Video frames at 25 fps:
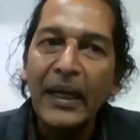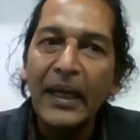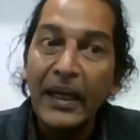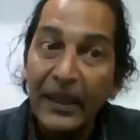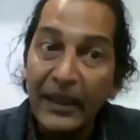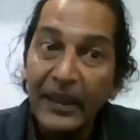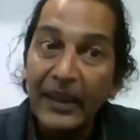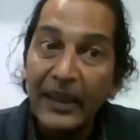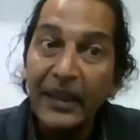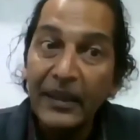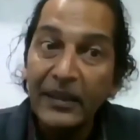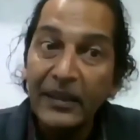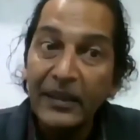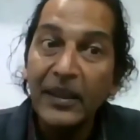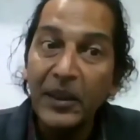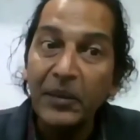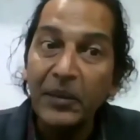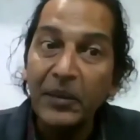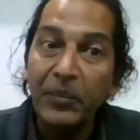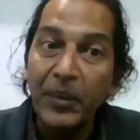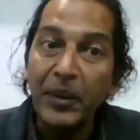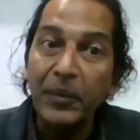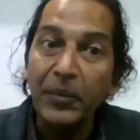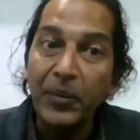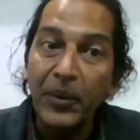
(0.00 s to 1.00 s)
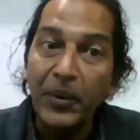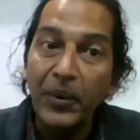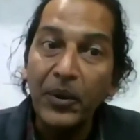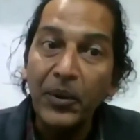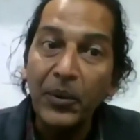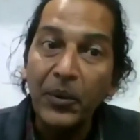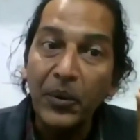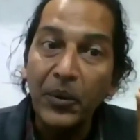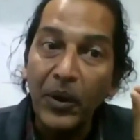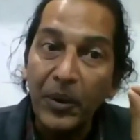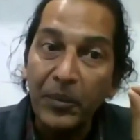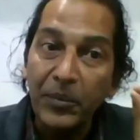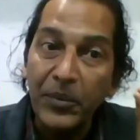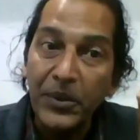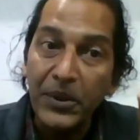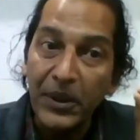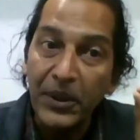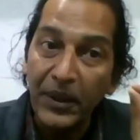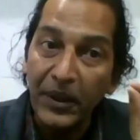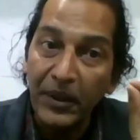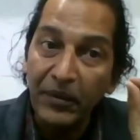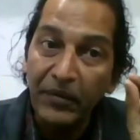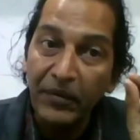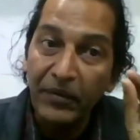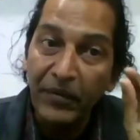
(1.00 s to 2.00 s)
these are the people who
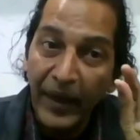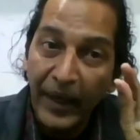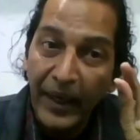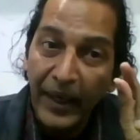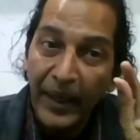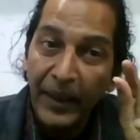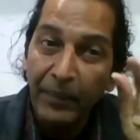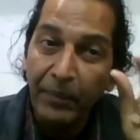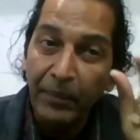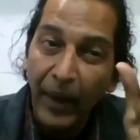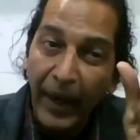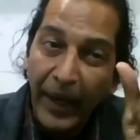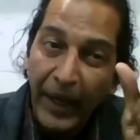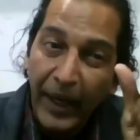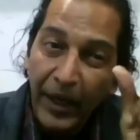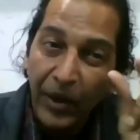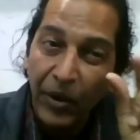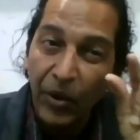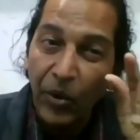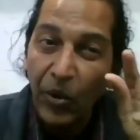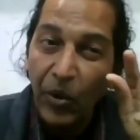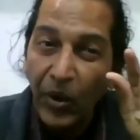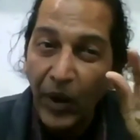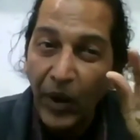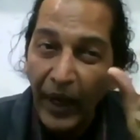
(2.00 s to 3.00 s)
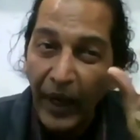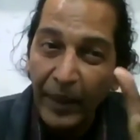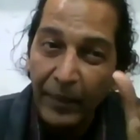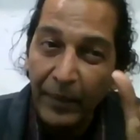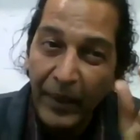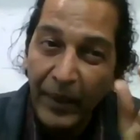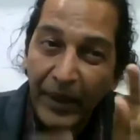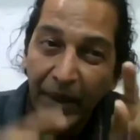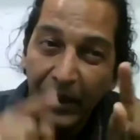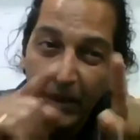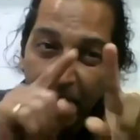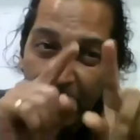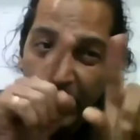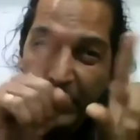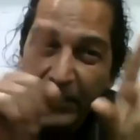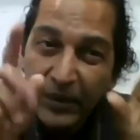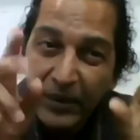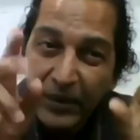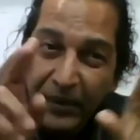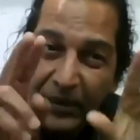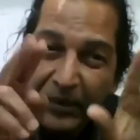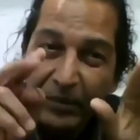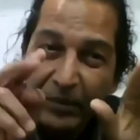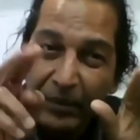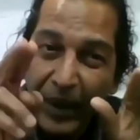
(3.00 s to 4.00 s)
observe very
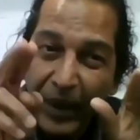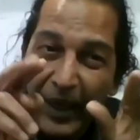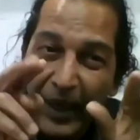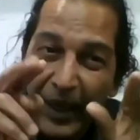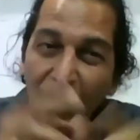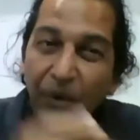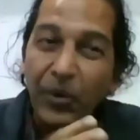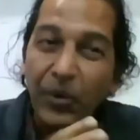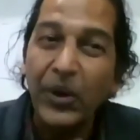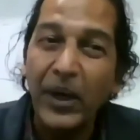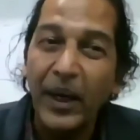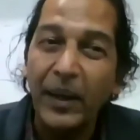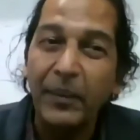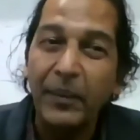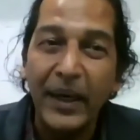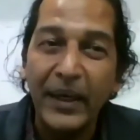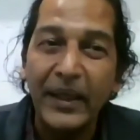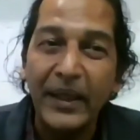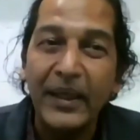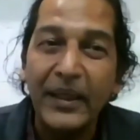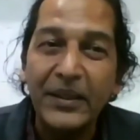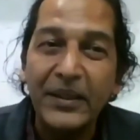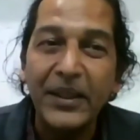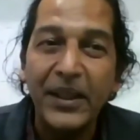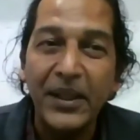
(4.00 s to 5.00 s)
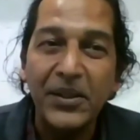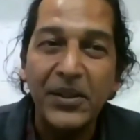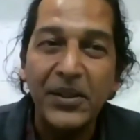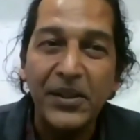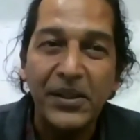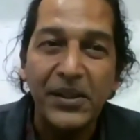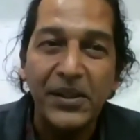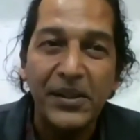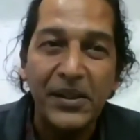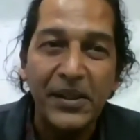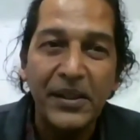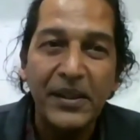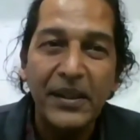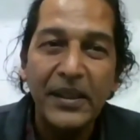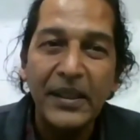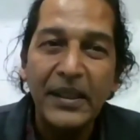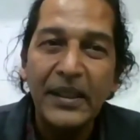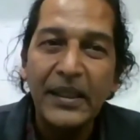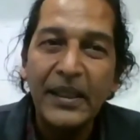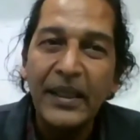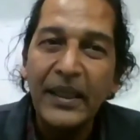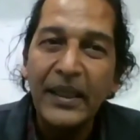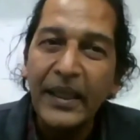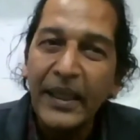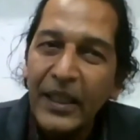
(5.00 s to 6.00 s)
microclimatic changes.
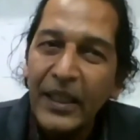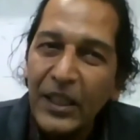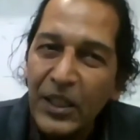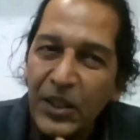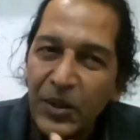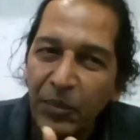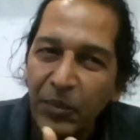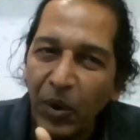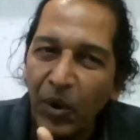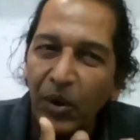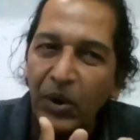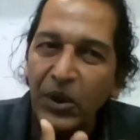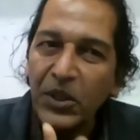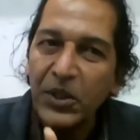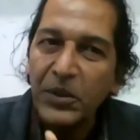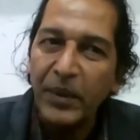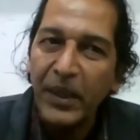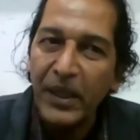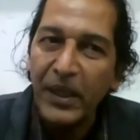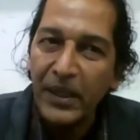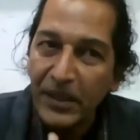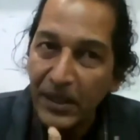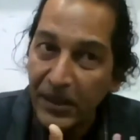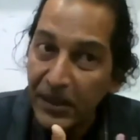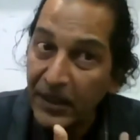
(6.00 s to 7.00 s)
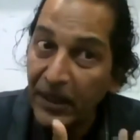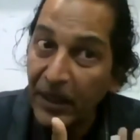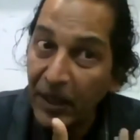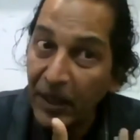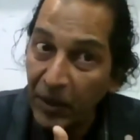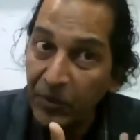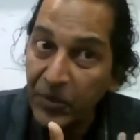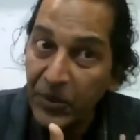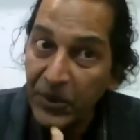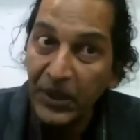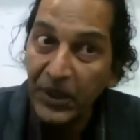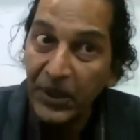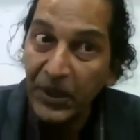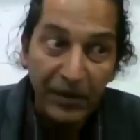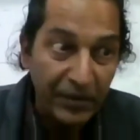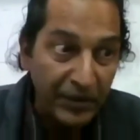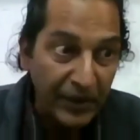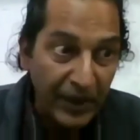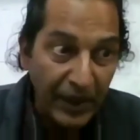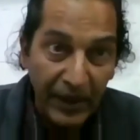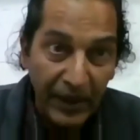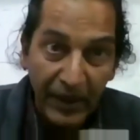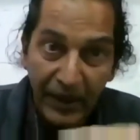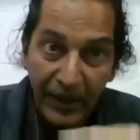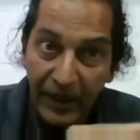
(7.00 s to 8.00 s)
In small spaces, they observe
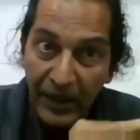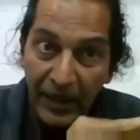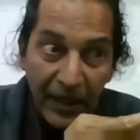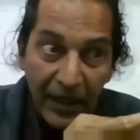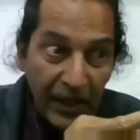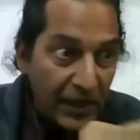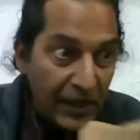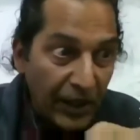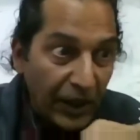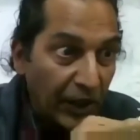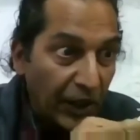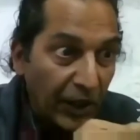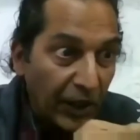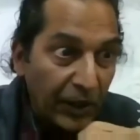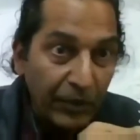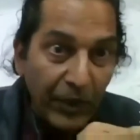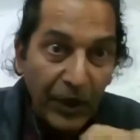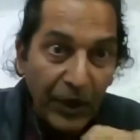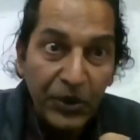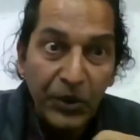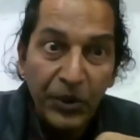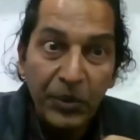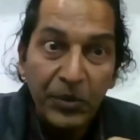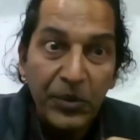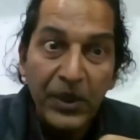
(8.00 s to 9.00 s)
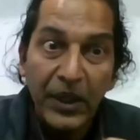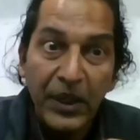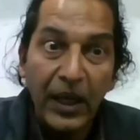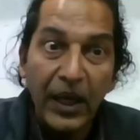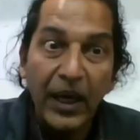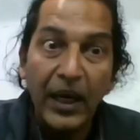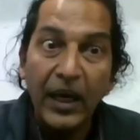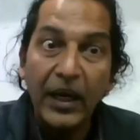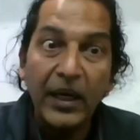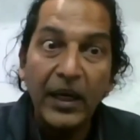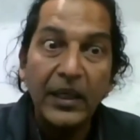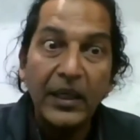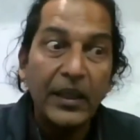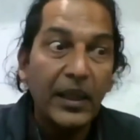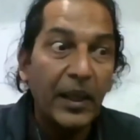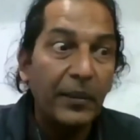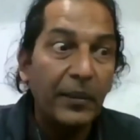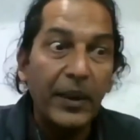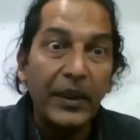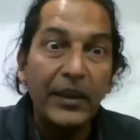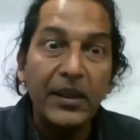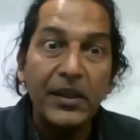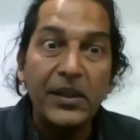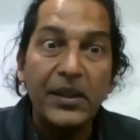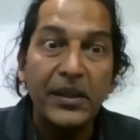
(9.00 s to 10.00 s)
that certain mushrooms aren't
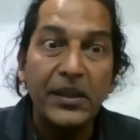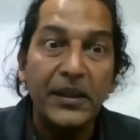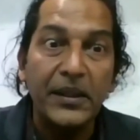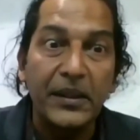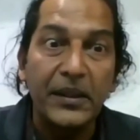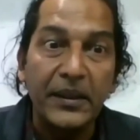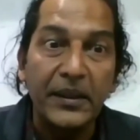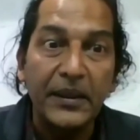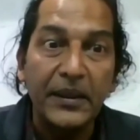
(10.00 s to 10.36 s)
coming this year,